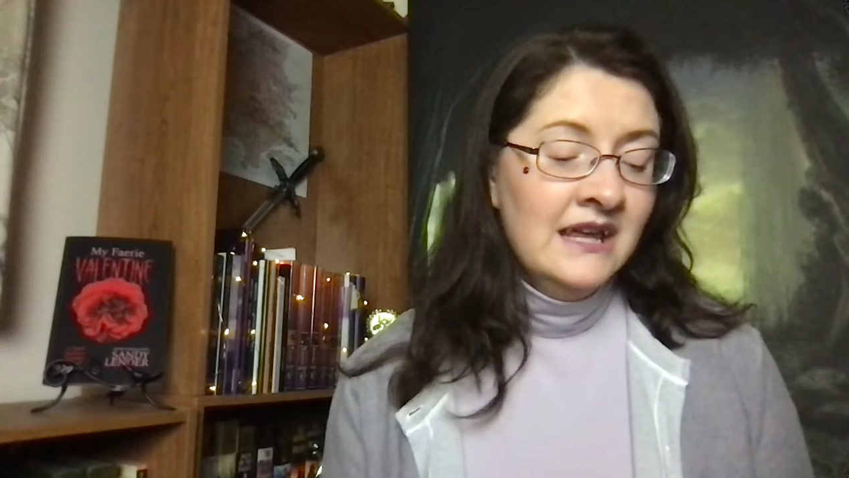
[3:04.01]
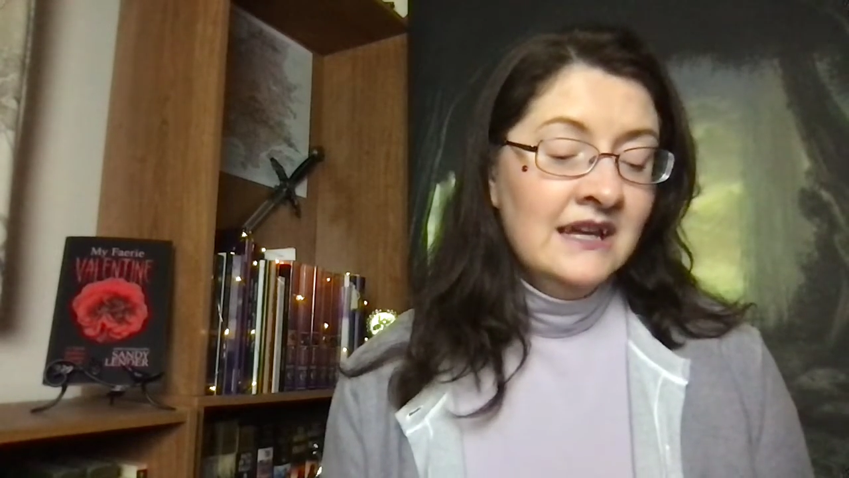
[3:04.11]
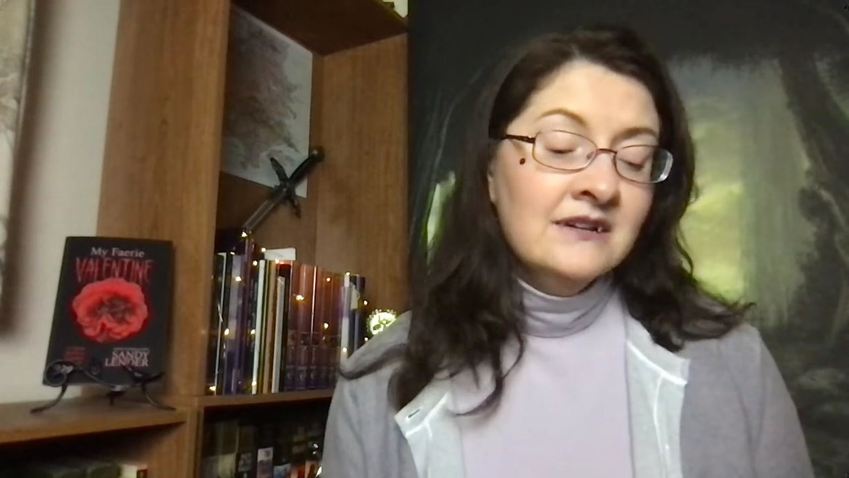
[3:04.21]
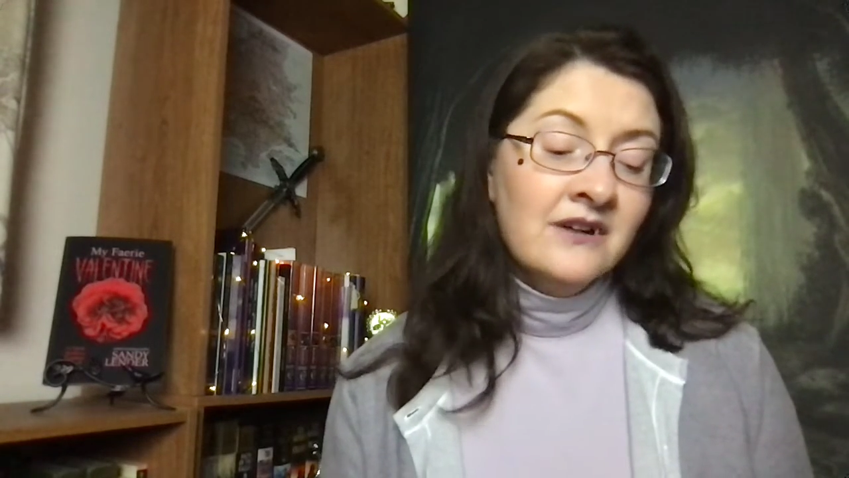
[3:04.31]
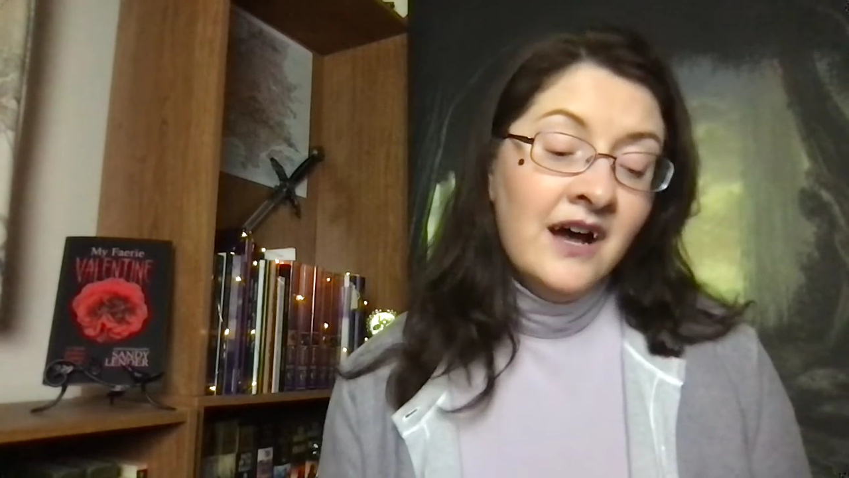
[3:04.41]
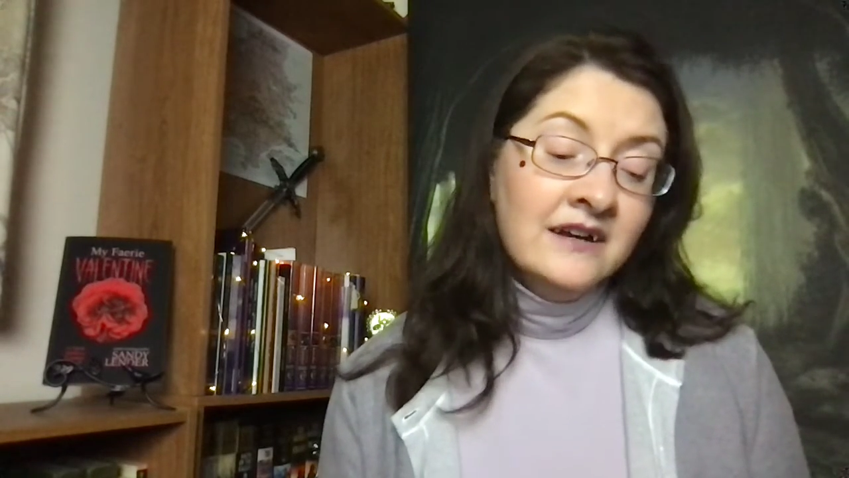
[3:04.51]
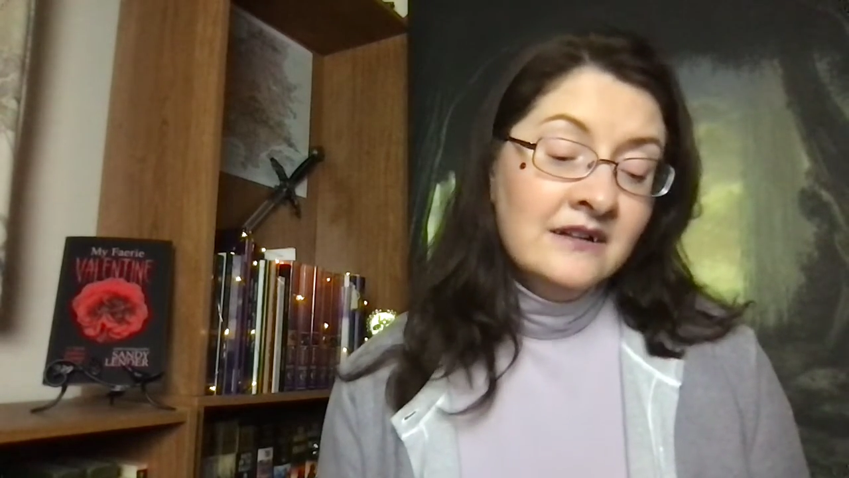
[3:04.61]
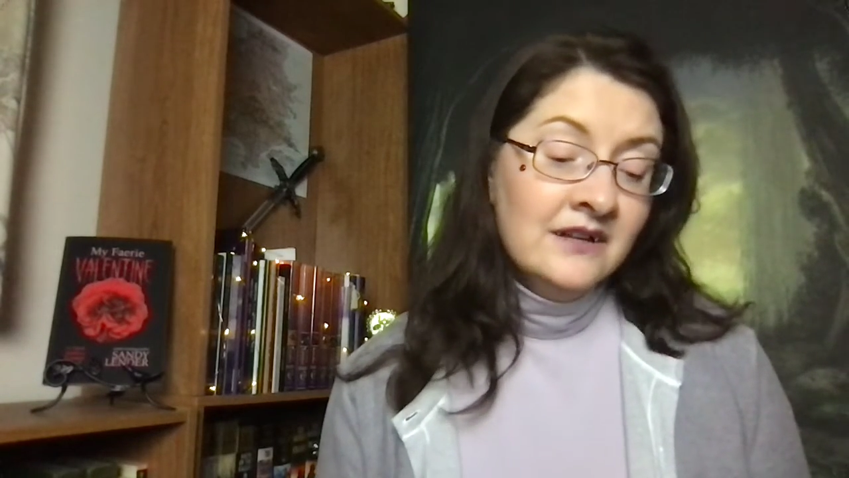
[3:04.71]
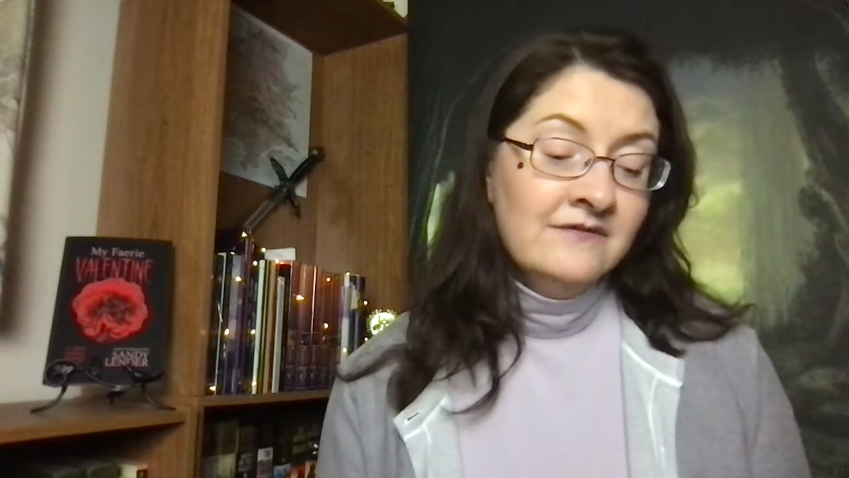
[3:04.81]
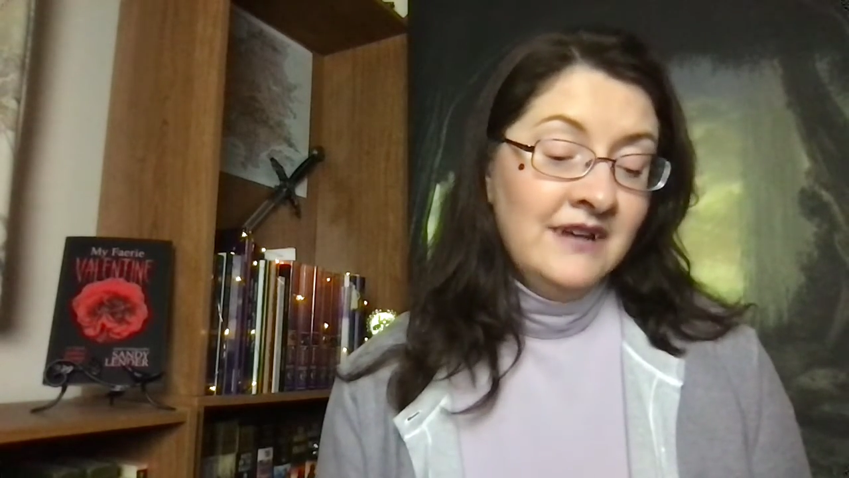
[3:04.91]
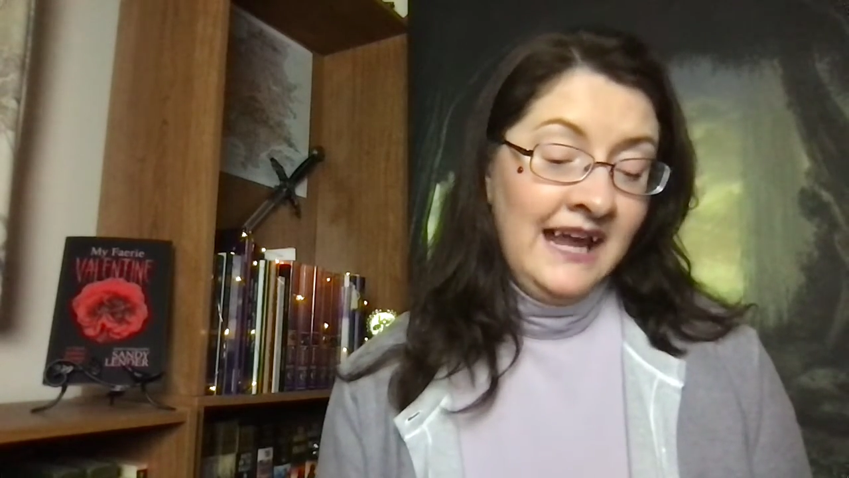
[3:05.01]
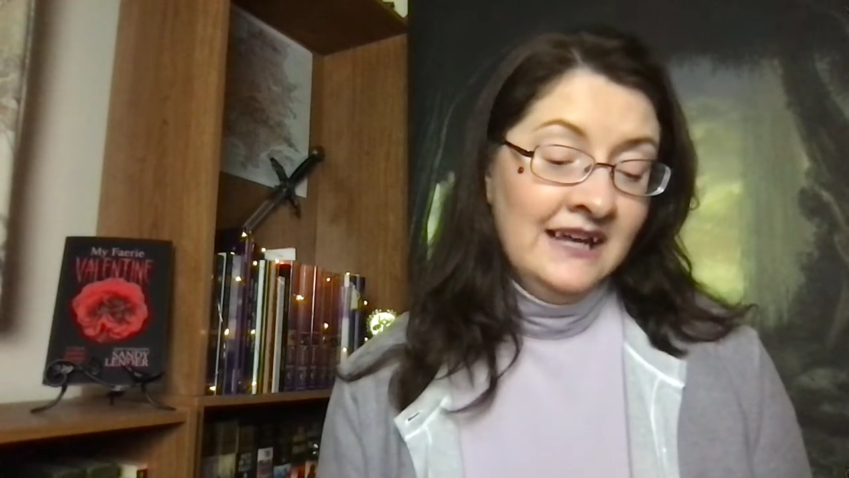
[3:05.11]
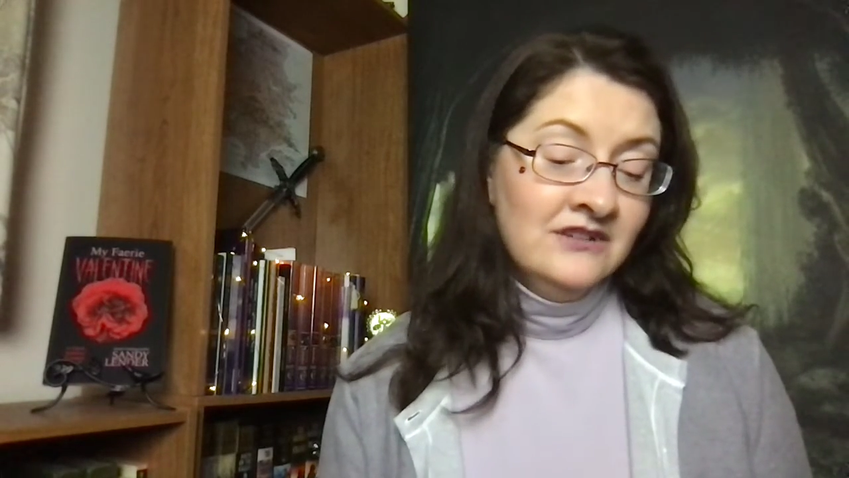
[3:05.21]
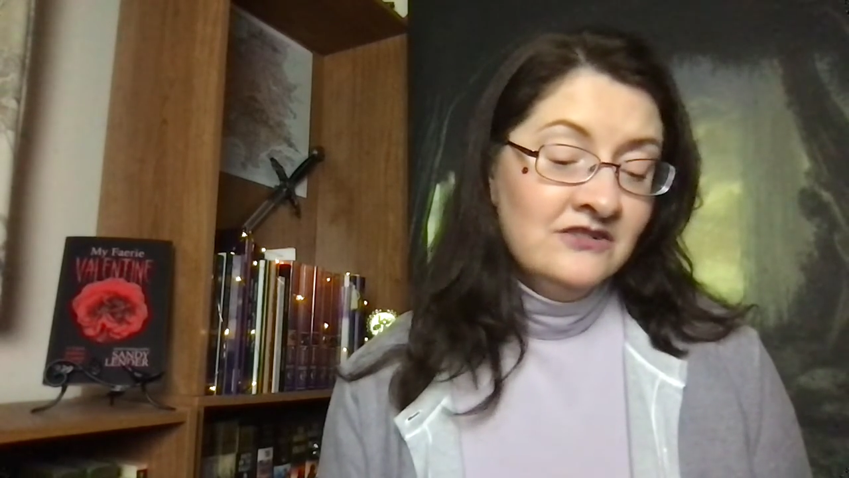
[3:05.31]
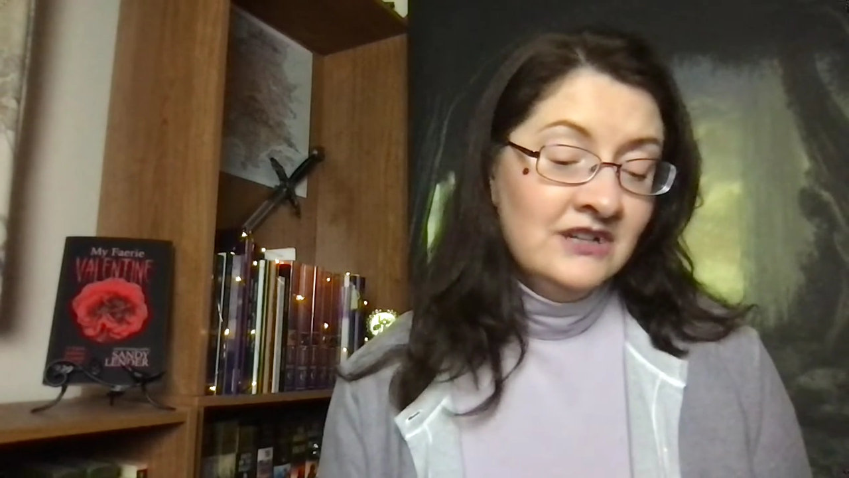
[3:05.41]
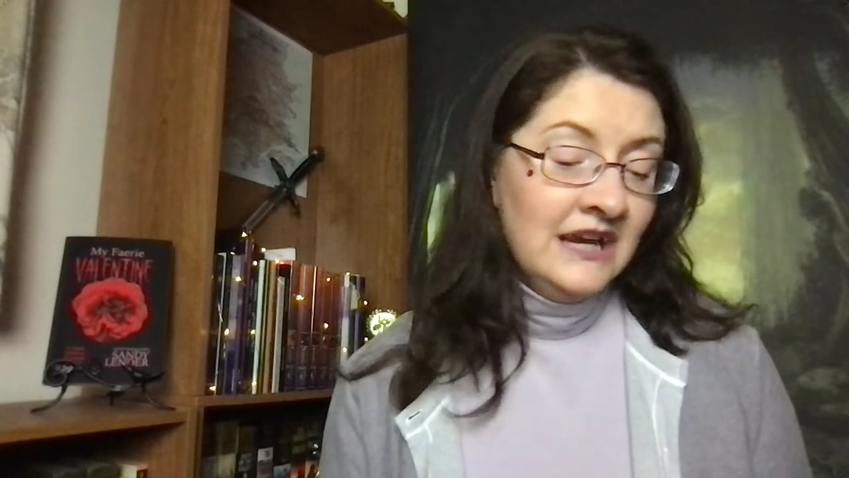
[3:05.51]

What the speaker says: In her ungloved hand she